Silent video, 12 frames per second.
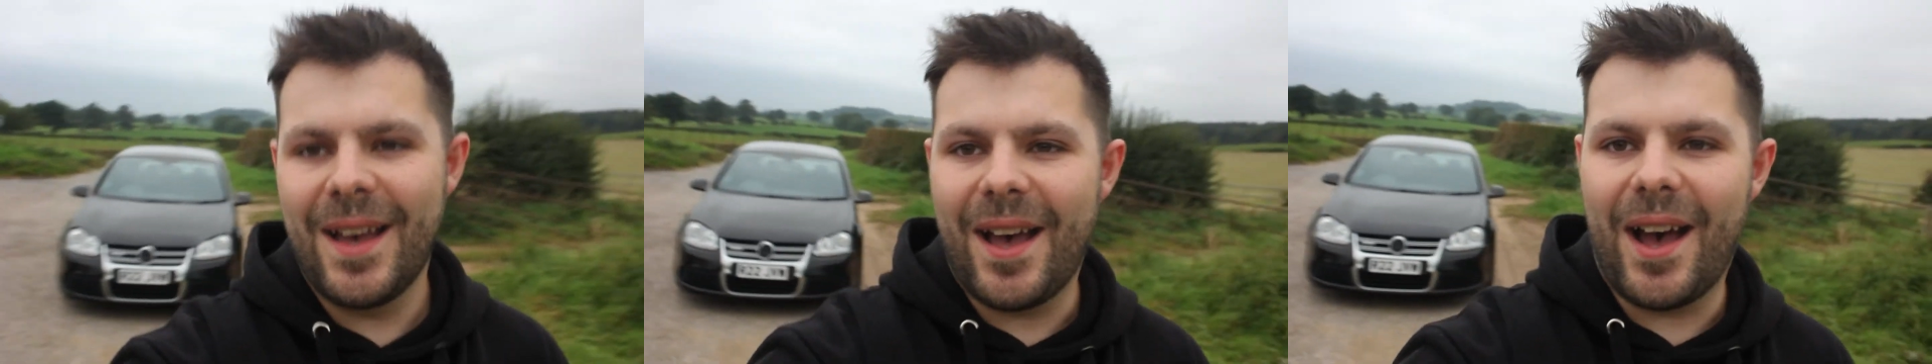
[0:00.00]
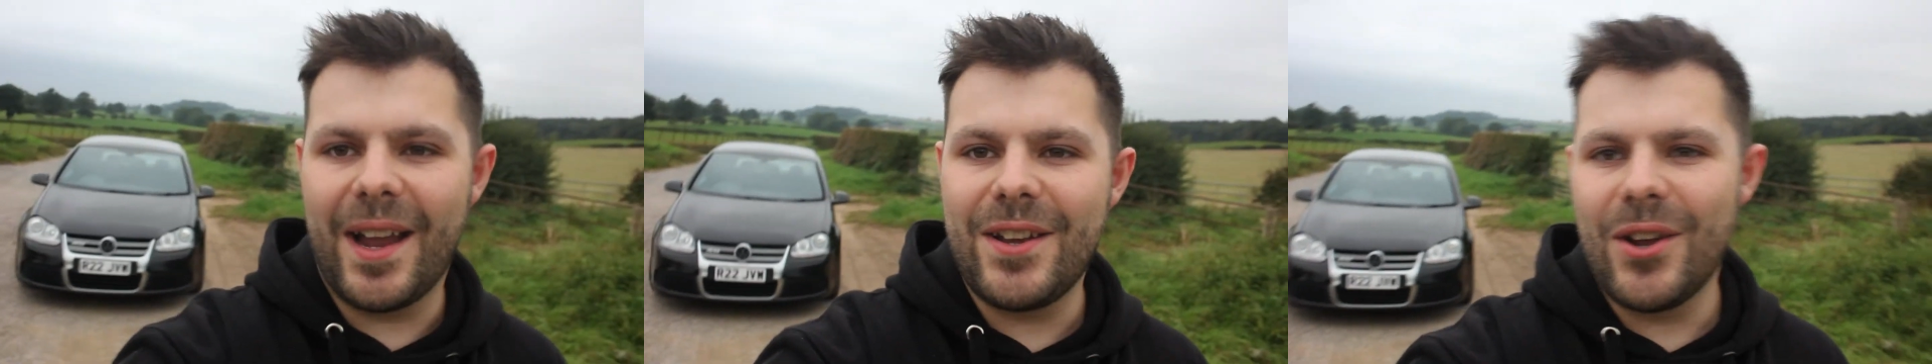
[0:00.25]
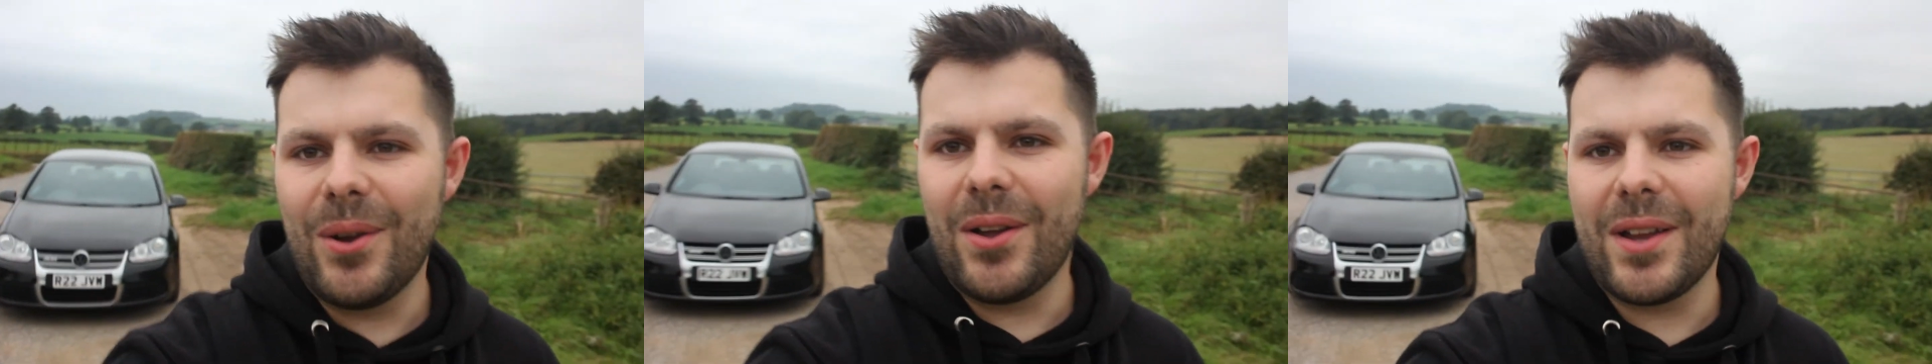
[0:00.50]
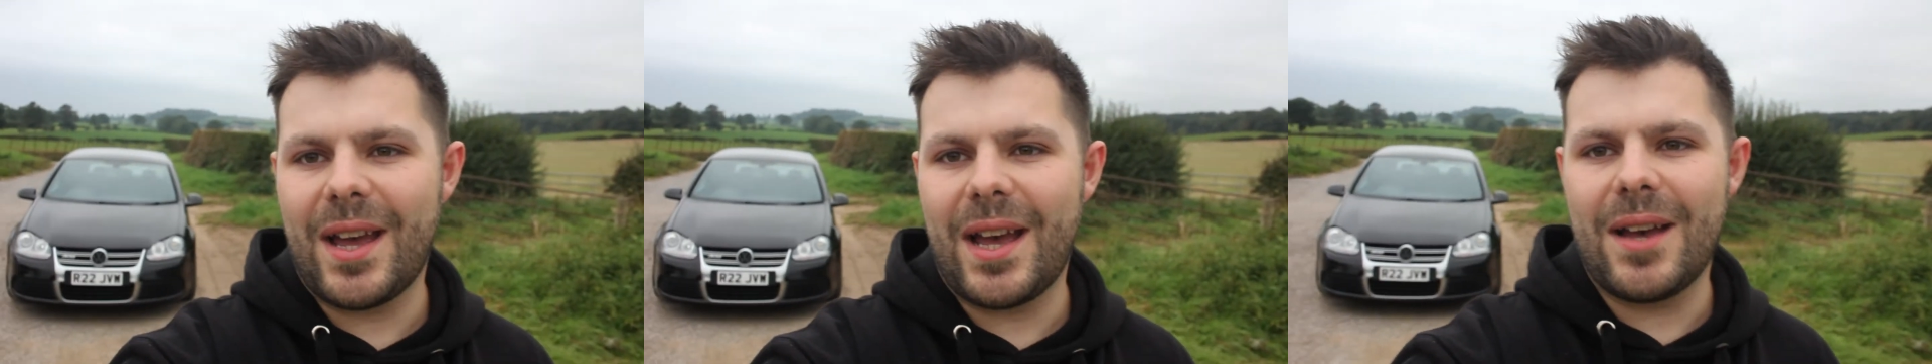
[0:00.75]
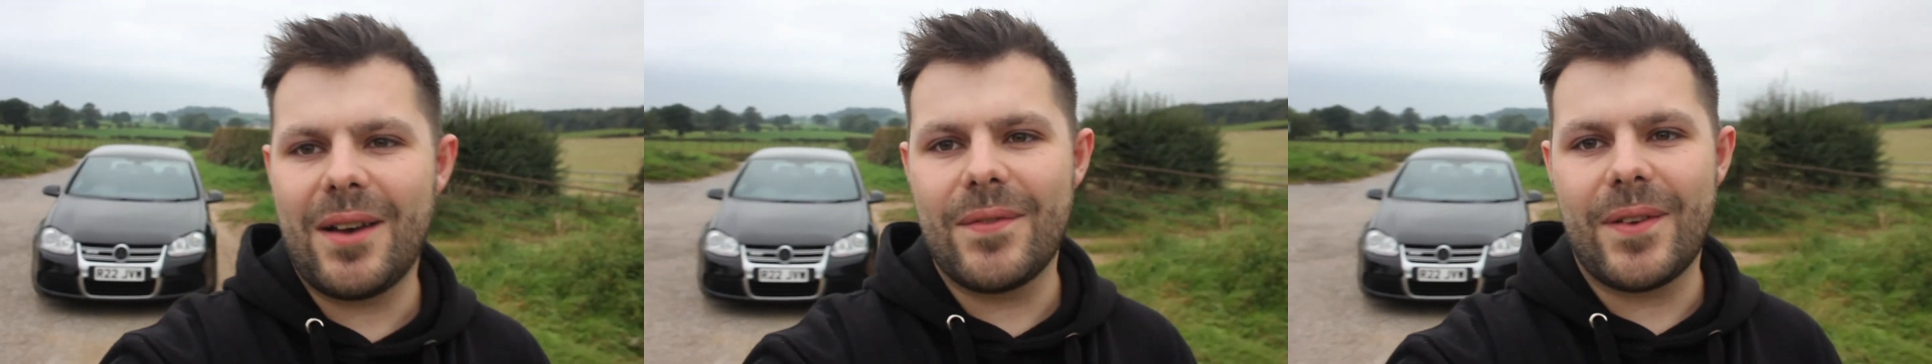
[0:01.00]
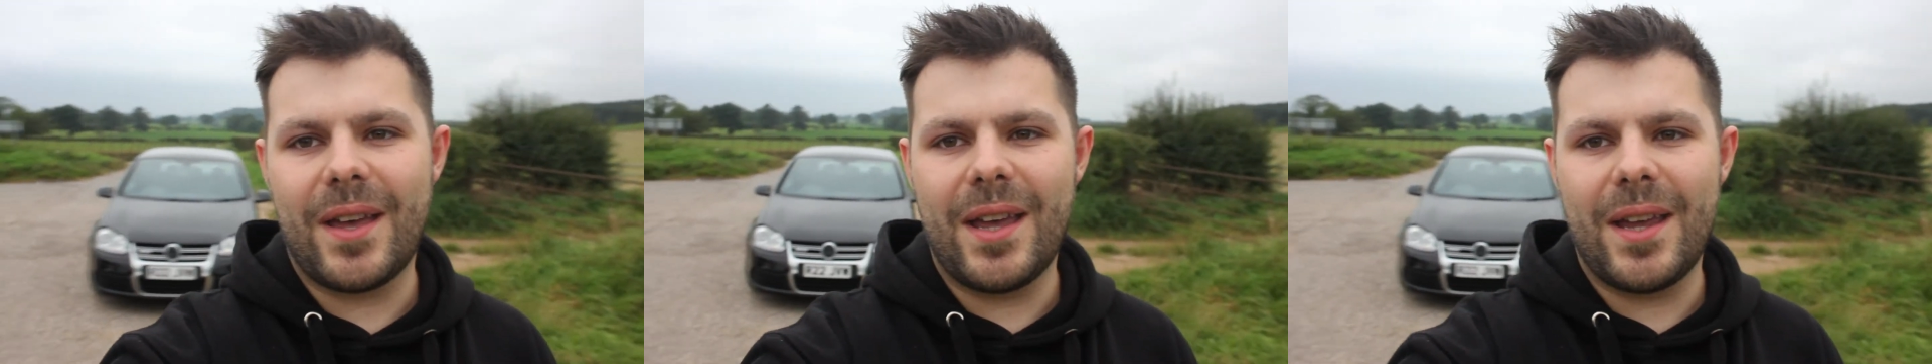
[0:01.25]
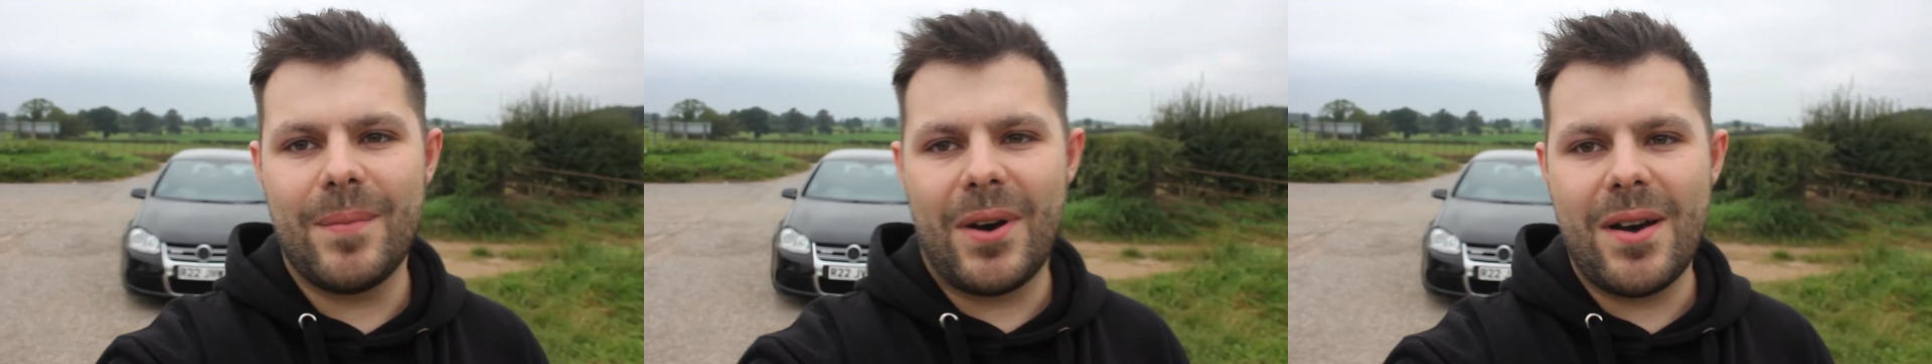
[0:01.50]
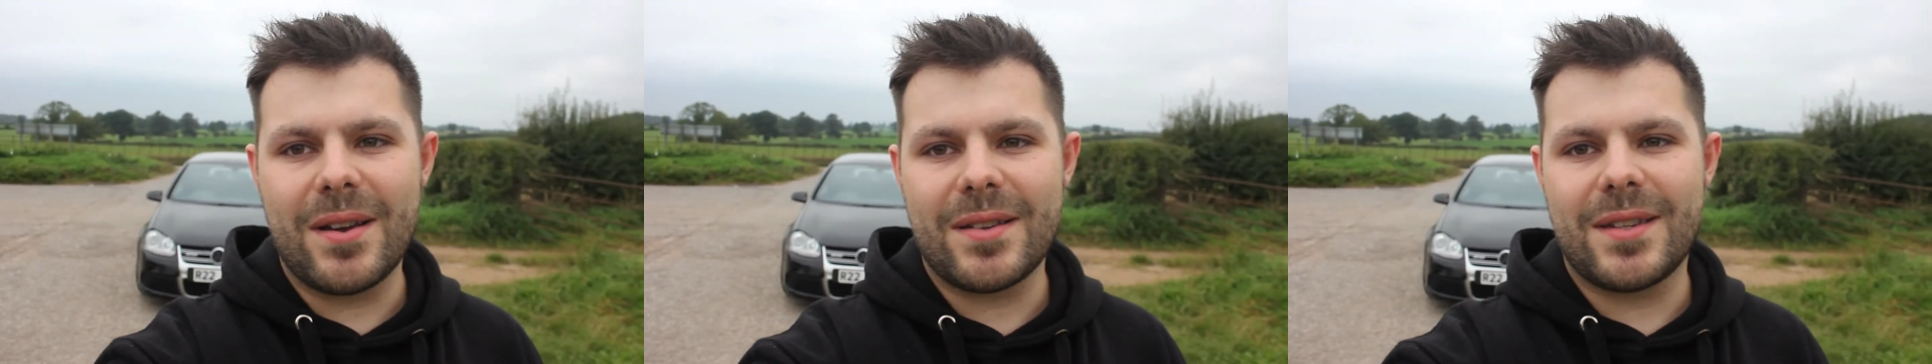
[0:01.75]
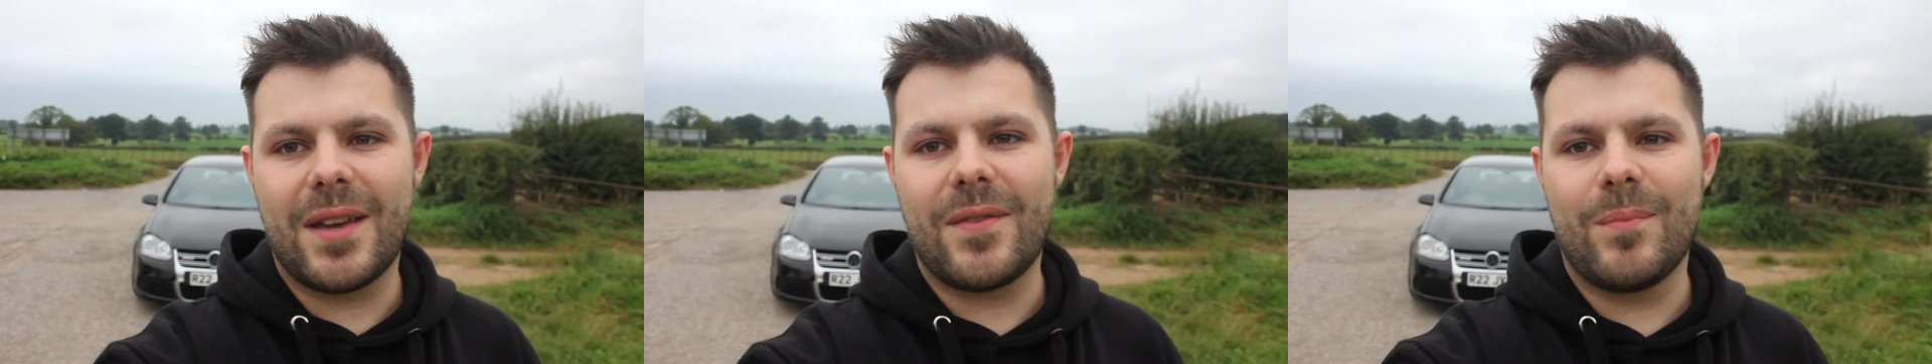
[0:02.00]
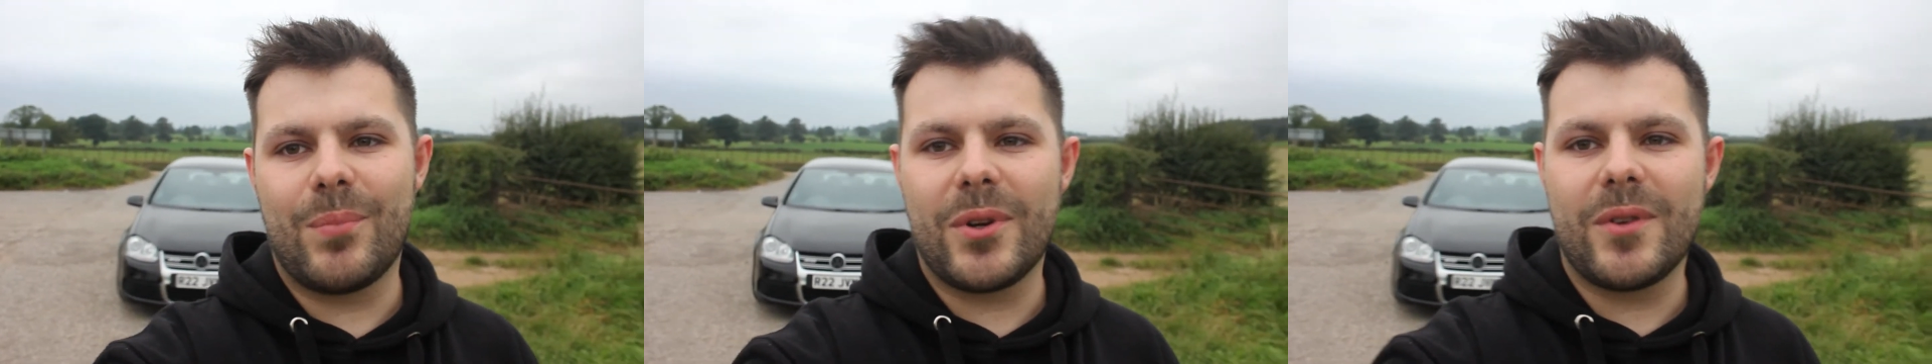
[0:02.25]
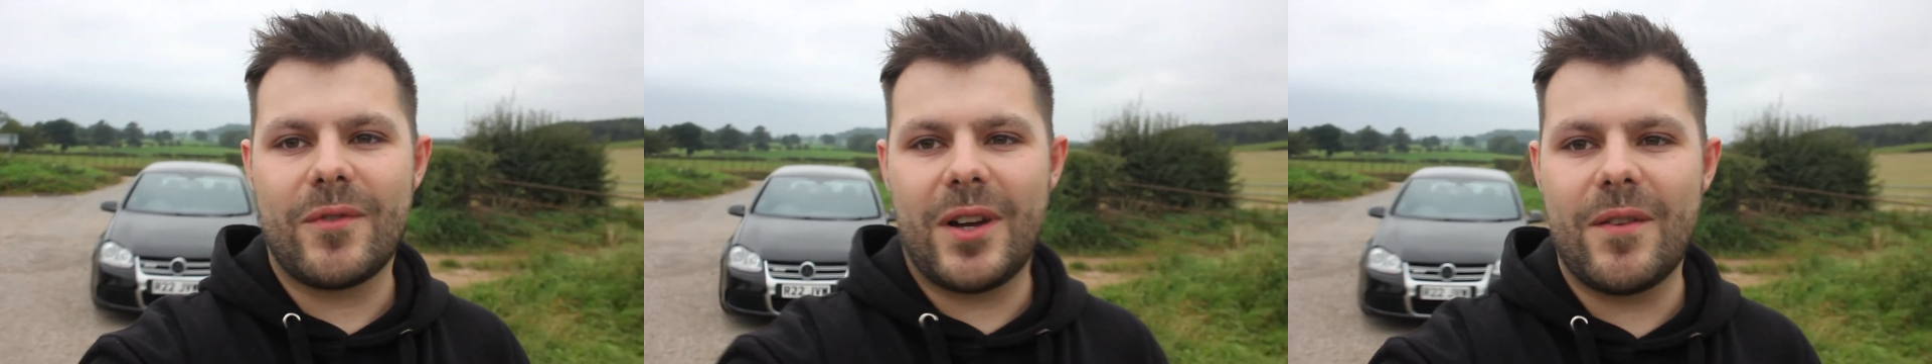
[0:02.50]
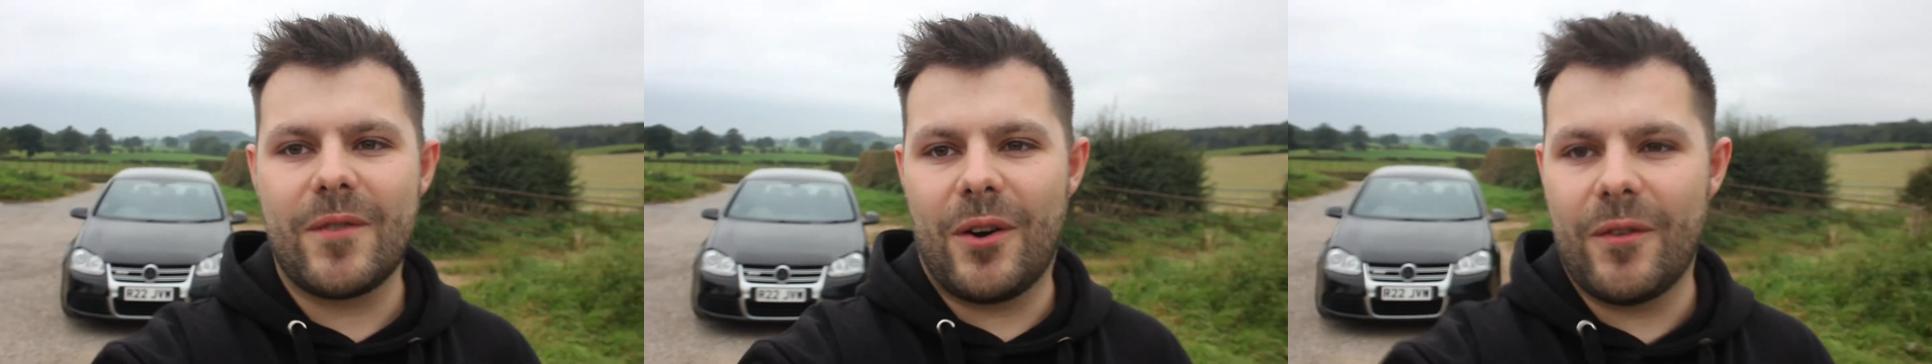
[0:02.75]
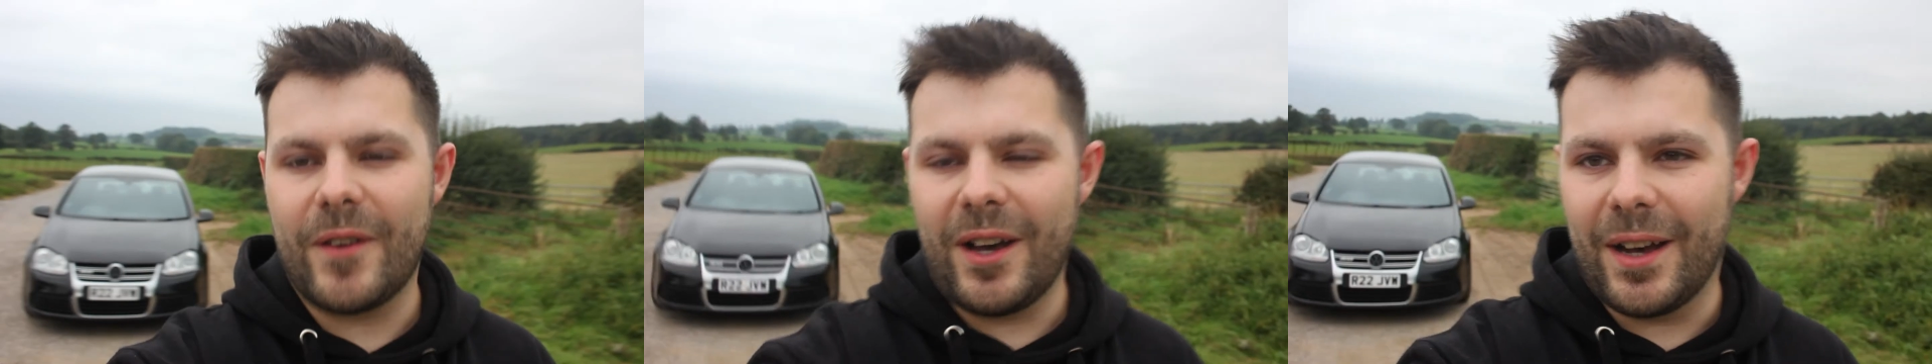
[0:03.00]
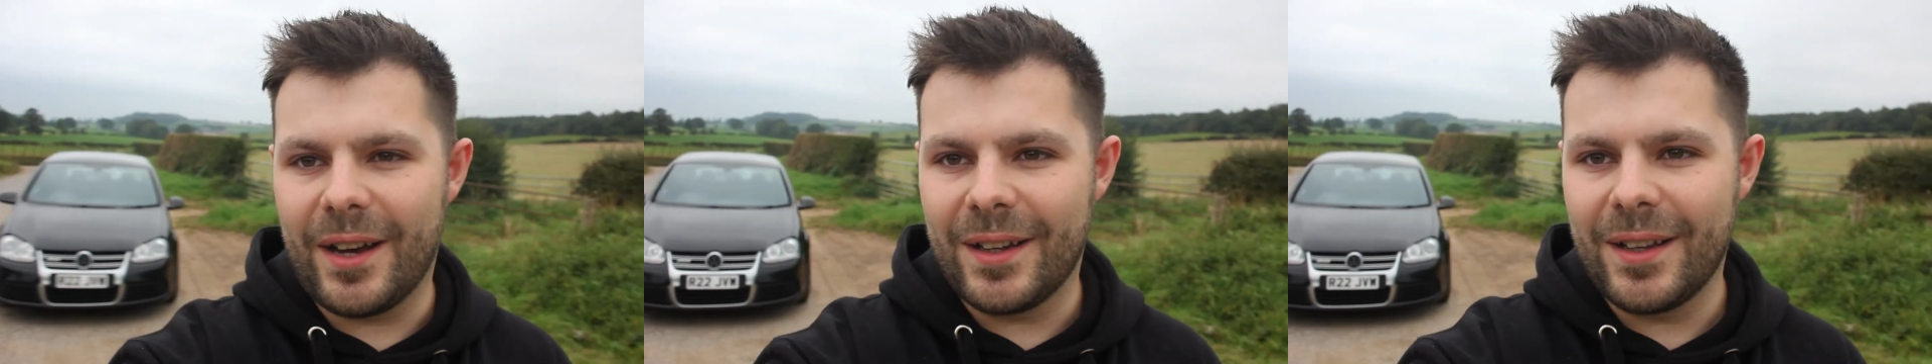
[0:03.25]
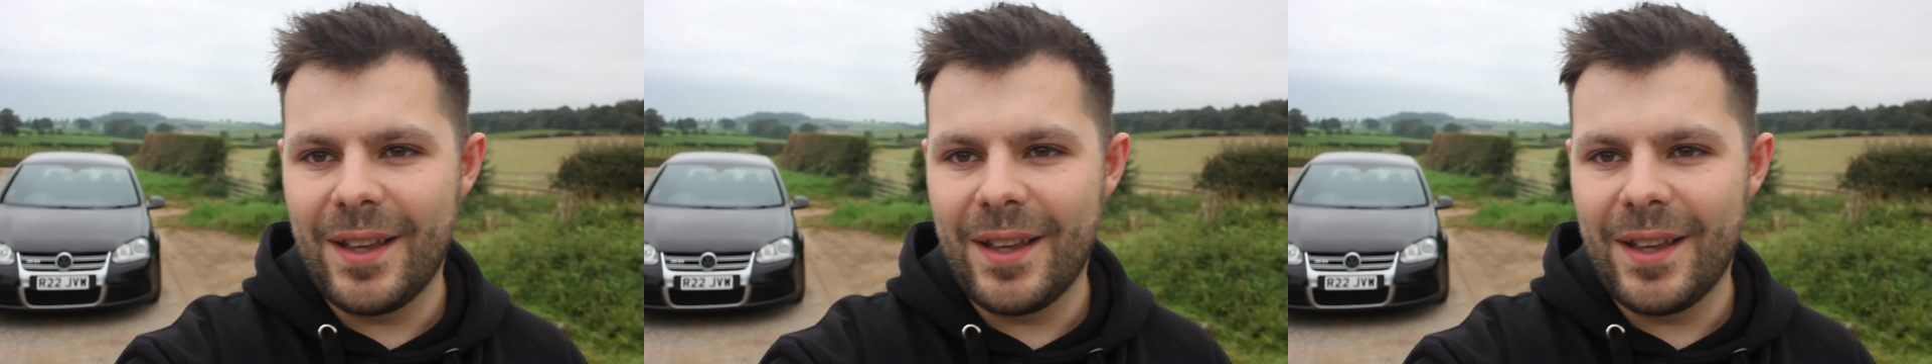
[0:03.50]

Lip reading: I no longer have a Mark 7.5 Golf R.